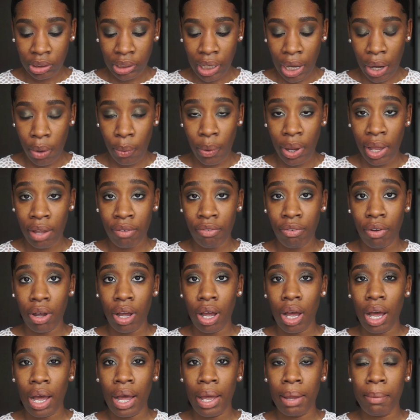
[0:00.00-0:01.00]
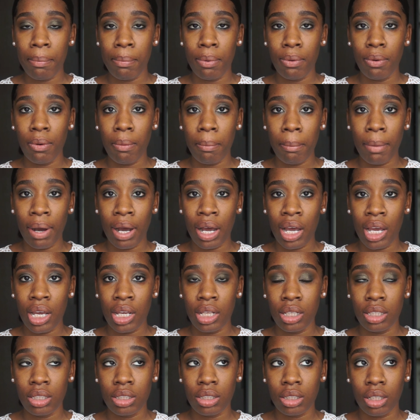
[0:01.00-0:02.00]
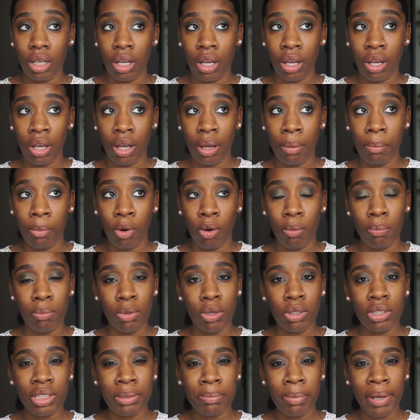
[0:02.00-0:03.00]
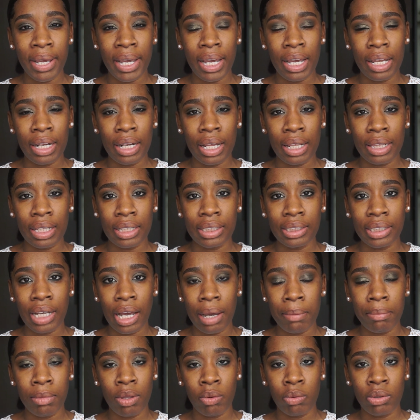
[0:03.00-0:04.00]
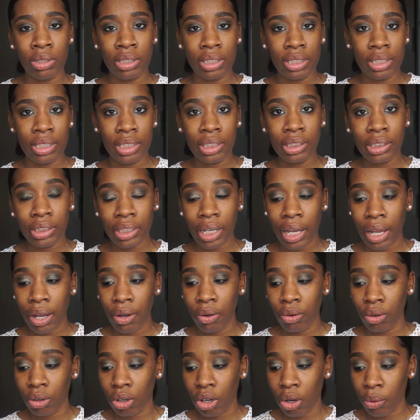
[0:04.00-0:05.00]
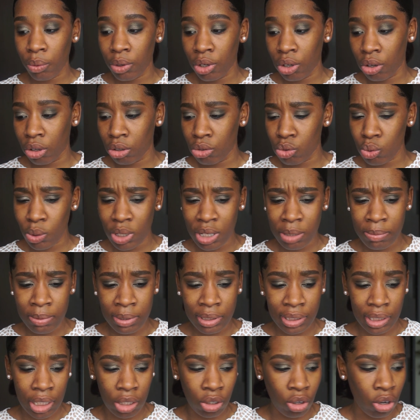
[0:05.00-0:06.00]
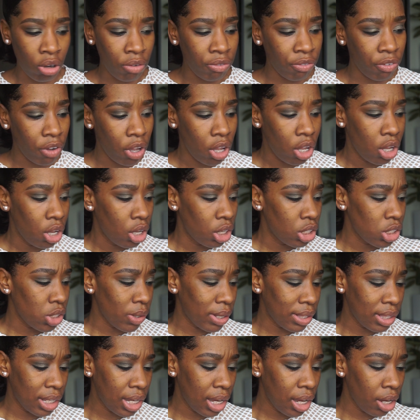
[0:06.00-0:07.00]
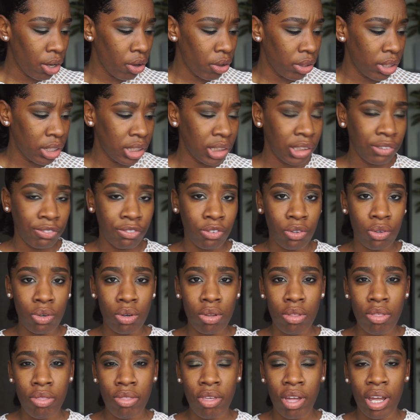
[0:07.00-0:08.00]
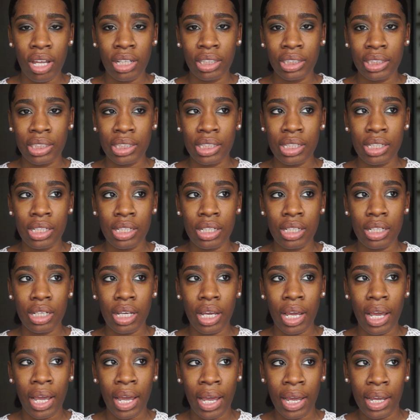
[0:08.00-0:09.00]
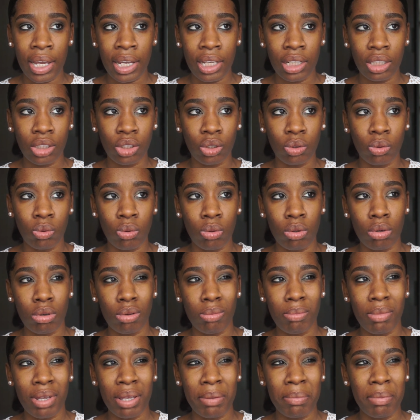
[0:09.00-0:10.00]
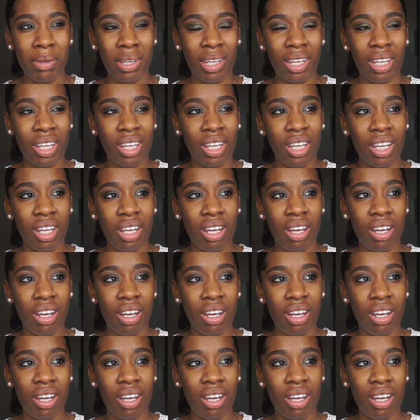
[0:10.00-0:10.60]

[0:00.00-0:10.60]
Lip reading: However, I bought mine on Beauty Bay, and at the time there was a discount going on, 20% off, so I think I got this for 38 or maybe